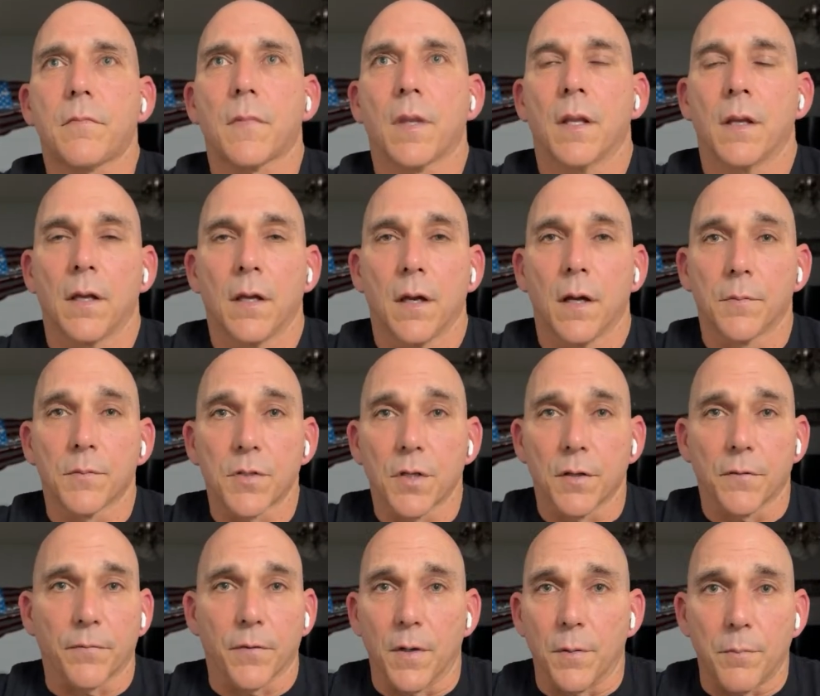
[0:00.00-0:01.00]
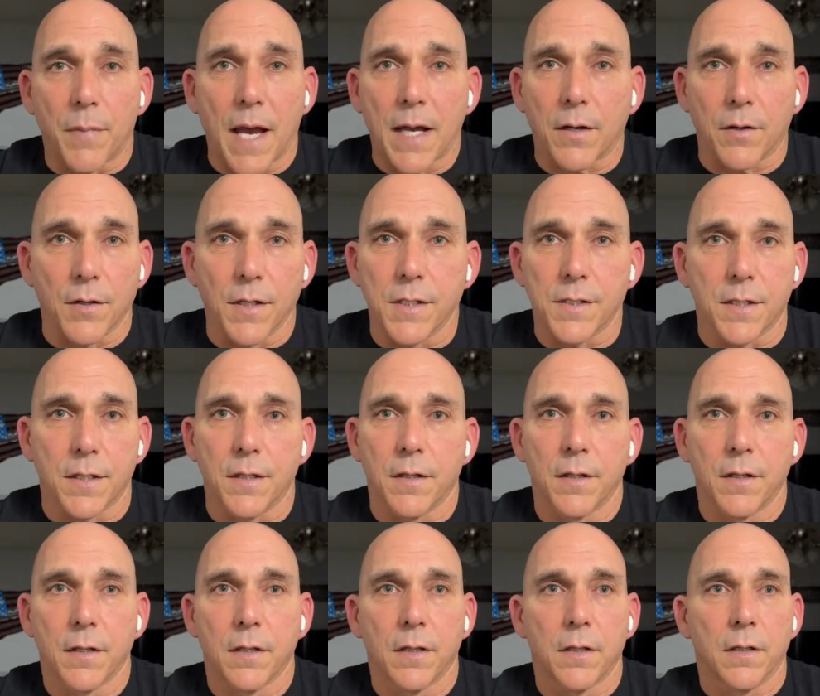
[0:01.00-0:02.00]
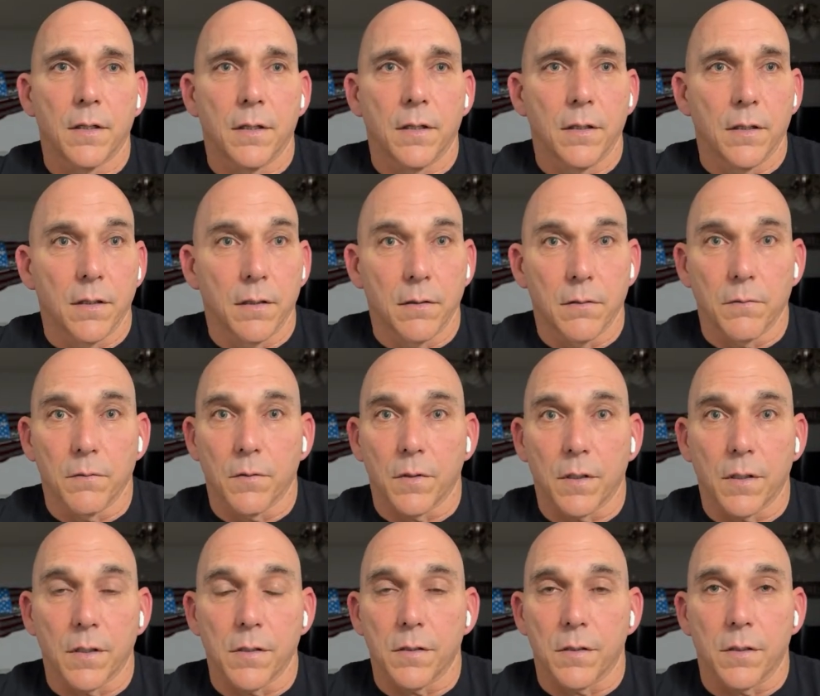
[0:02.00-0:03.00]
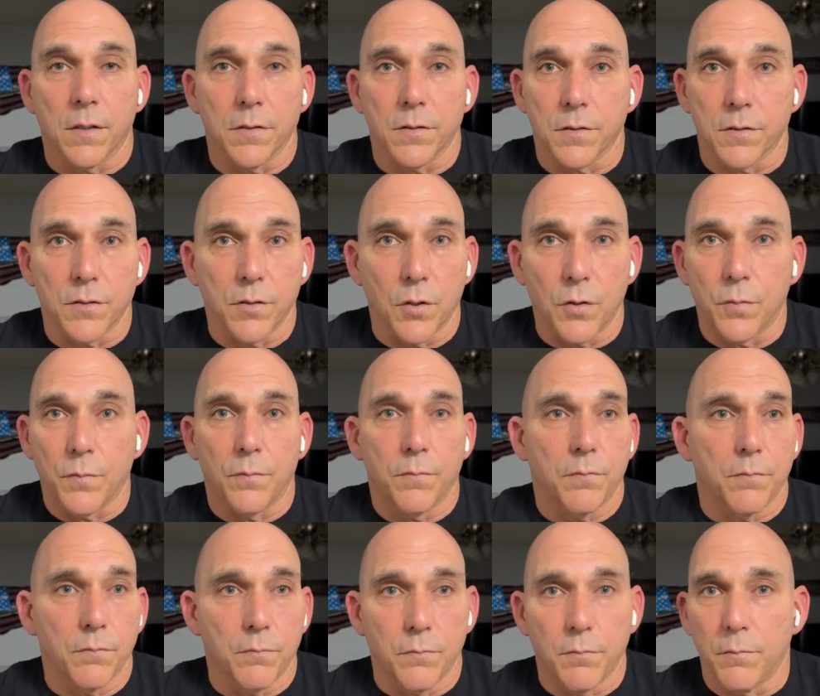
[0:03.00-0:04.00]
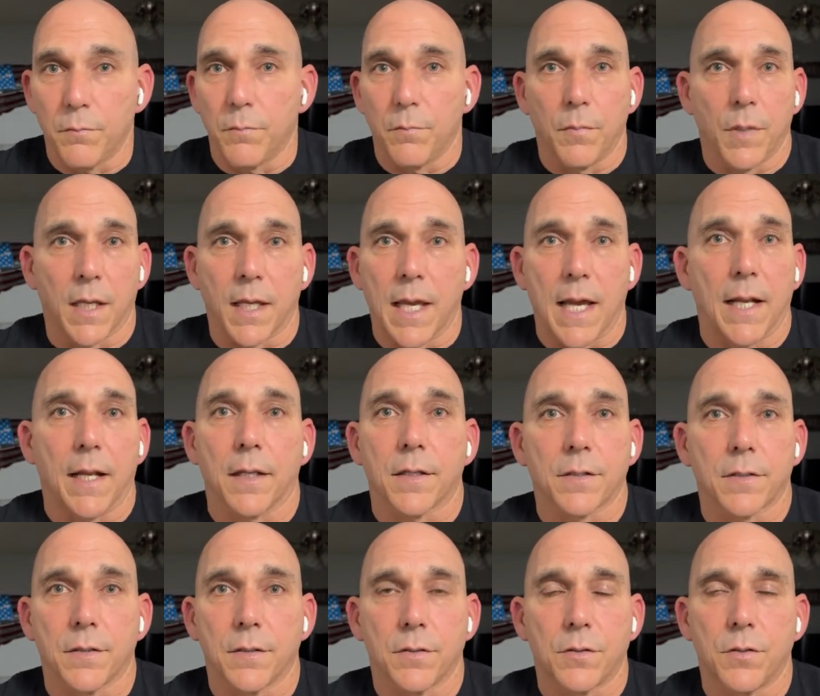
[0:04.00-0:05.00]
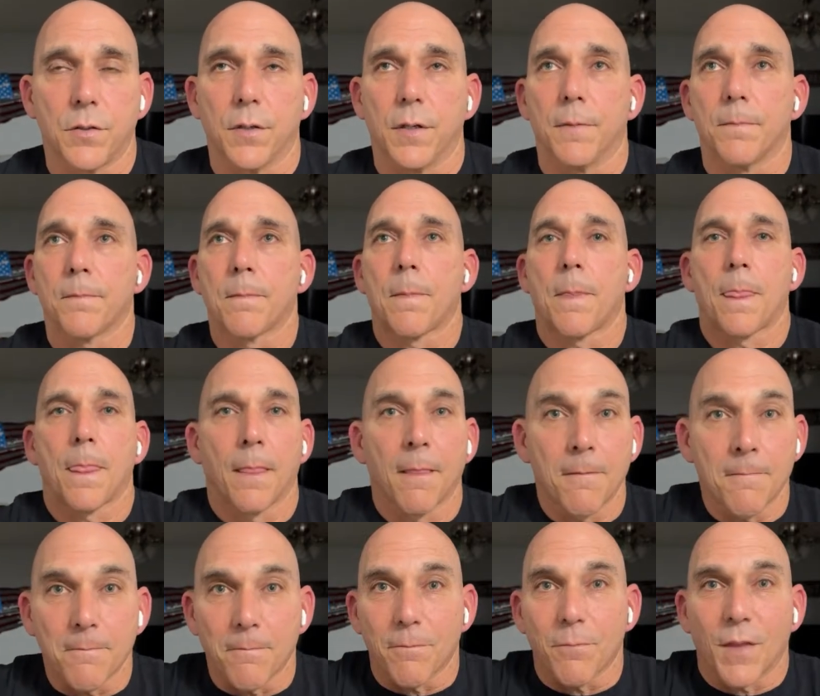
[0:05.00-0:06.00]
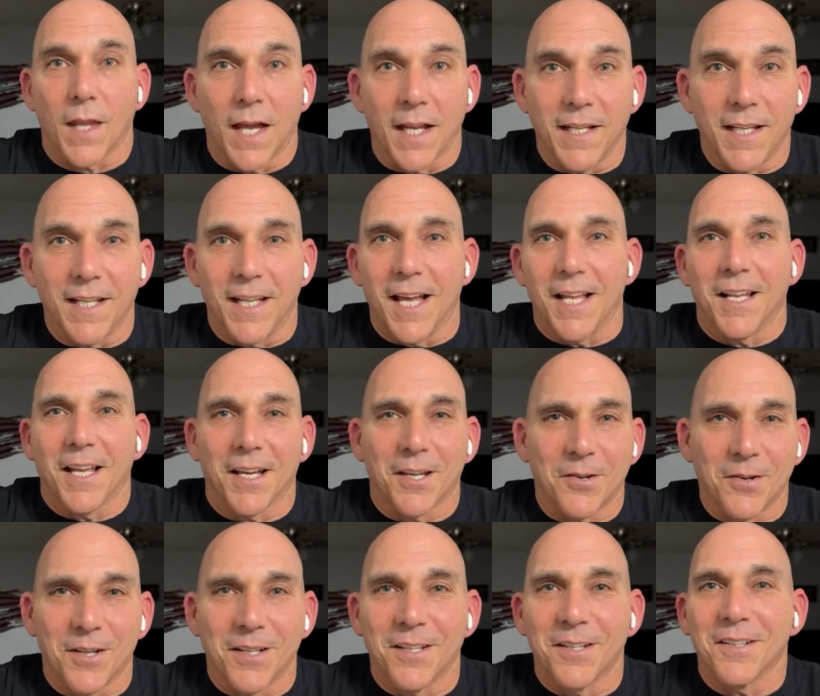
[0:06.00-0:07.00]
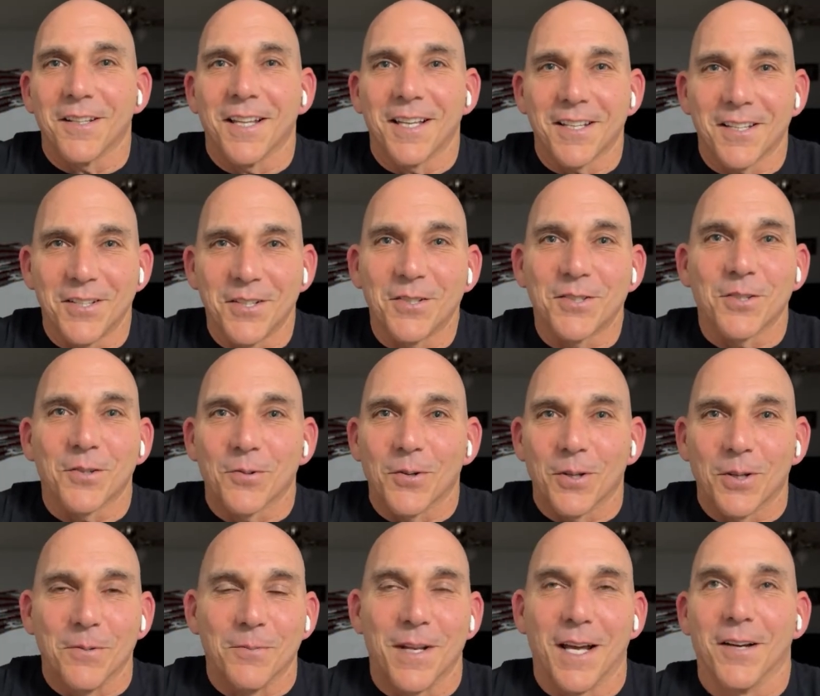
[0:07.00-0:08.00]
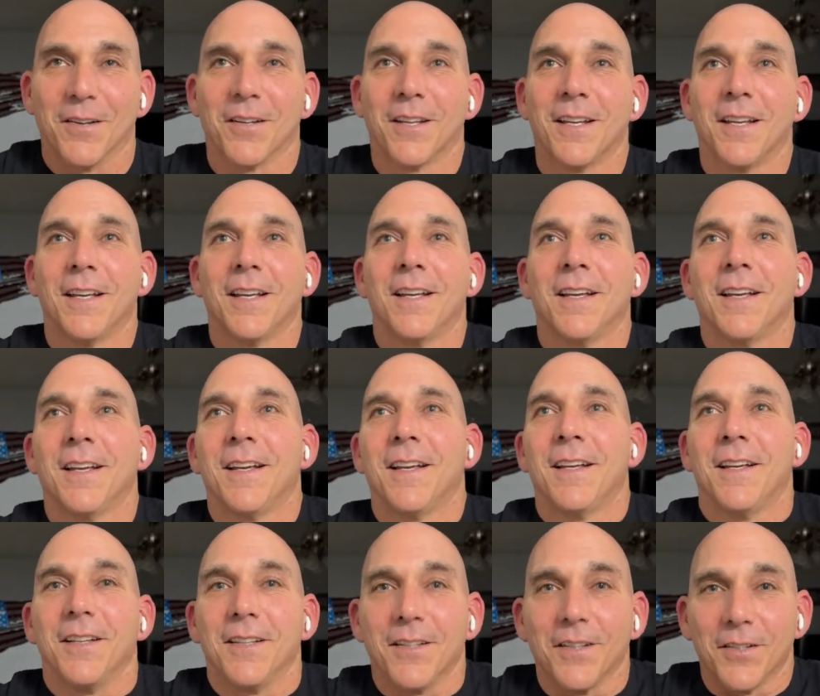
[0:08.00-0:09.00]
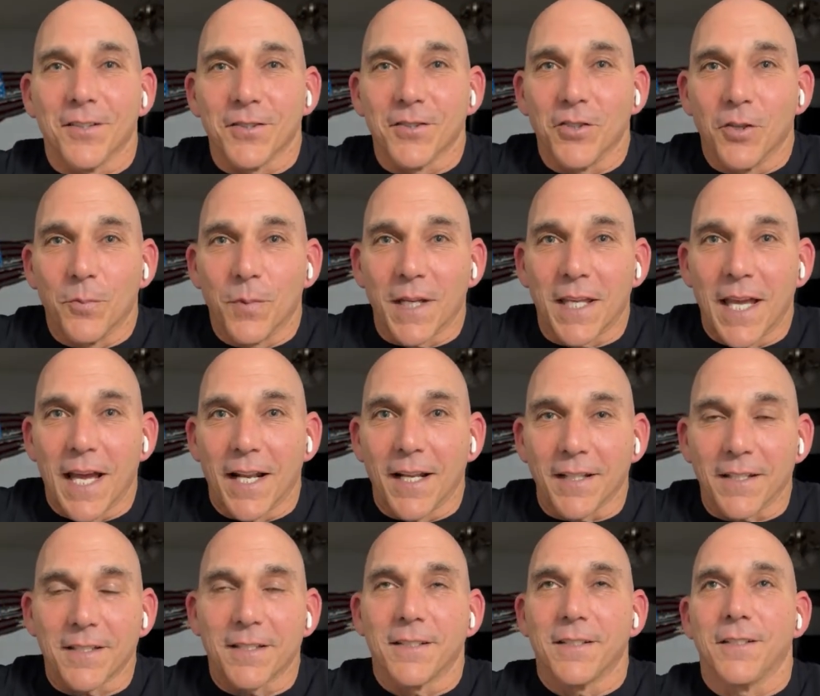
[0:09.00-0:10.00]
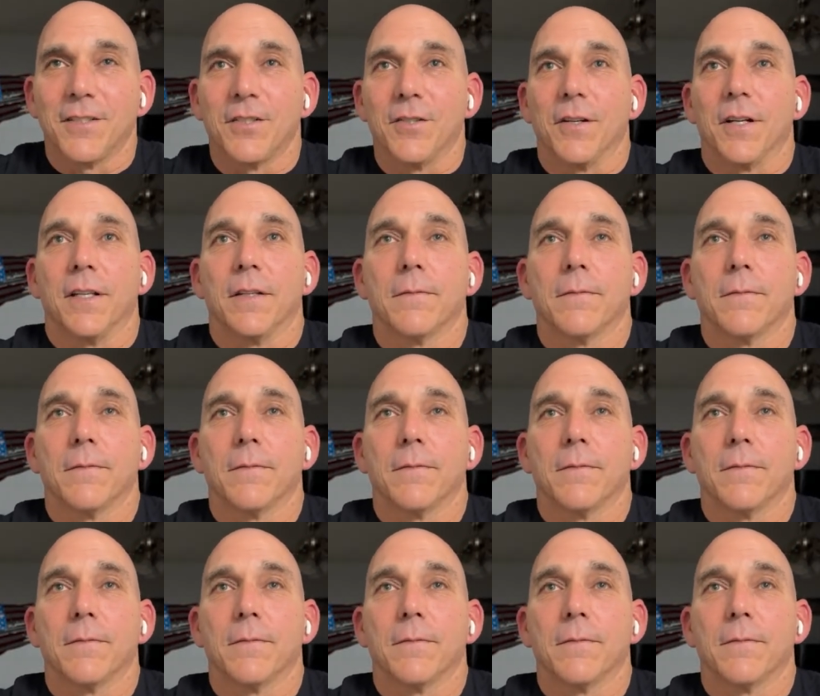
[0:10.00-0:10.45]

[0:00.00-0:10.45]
I'm sure the front and back are easy because there's no mechanics to it. I did that like you used to roll them down. There's no mechanics to it.